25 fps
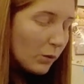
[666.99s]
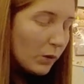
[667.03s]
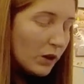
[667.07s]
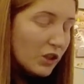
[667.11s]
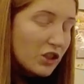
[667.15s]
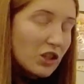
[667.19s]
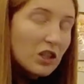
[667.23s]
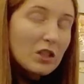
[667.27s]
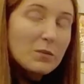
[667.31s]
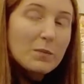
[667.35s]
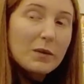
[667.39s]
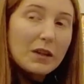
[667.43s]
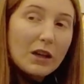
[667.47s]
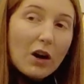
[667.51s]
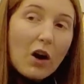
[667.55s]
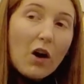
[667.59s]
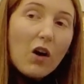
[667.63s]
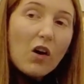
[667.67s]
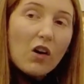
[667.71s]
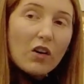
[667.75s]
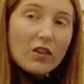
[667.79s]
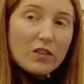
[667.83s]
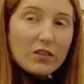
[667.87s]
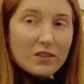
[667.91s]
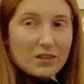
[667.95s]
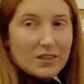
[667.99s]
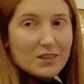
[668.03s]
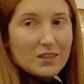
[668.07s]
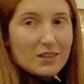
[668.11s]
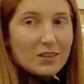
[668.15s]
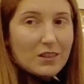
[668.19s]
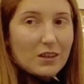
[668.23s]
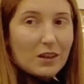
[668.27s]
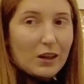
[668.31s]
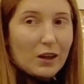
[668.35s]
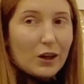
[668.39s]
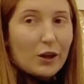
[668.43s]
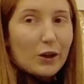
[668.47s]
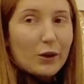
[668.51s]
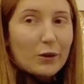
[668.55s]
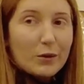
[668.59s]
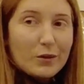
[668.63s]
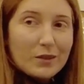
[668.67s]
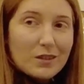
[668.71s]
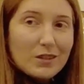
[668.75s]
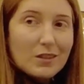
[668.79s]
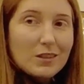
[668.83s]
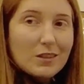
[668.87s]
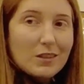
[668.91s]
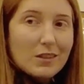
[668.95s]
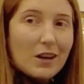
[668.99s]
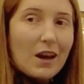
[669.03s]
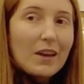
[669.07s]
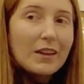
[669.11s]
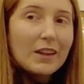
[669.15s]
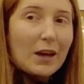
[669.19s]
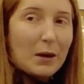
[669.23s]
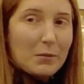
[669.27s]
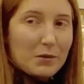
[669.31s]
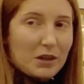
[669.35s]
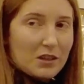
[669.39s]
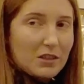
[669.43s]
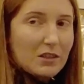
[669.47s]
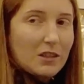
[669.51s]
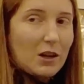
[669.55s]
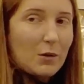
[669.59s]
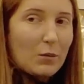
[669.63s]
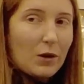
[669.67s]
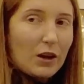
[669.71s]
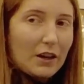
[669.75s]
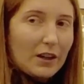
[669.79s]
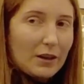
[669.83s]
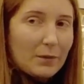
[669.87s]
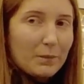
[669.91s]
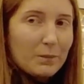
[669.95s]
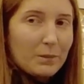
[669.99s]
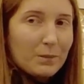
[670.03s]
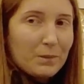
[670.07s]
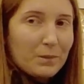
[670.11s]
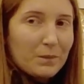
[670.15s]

which is because the glutes and the abductors are working.